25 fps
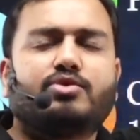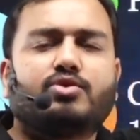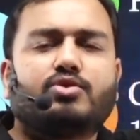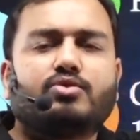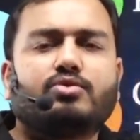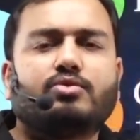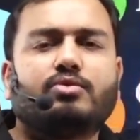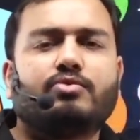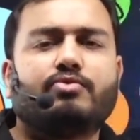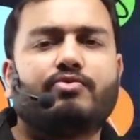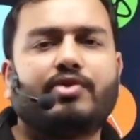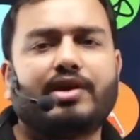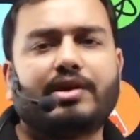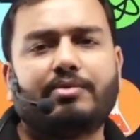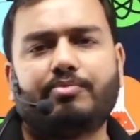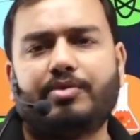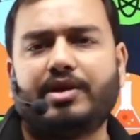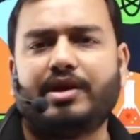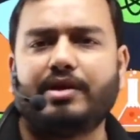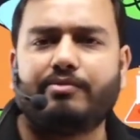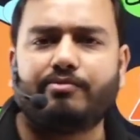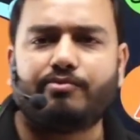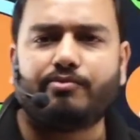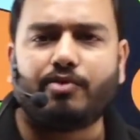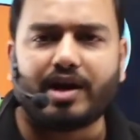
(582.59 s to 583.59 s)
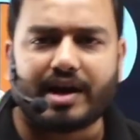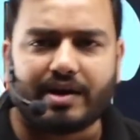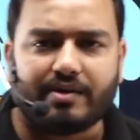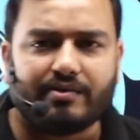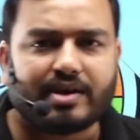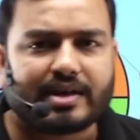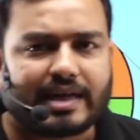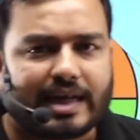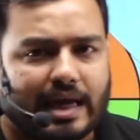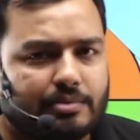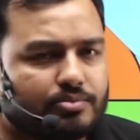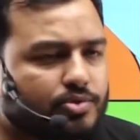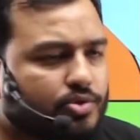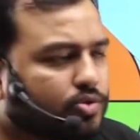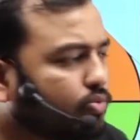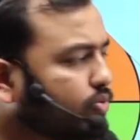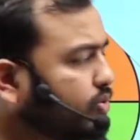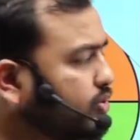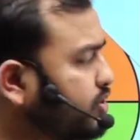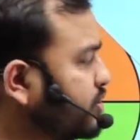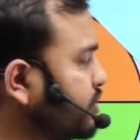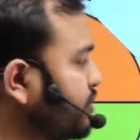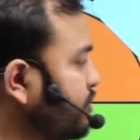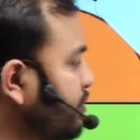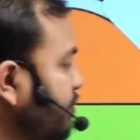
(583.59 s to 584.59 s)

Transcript: to 1 p.m, whatever time suits you.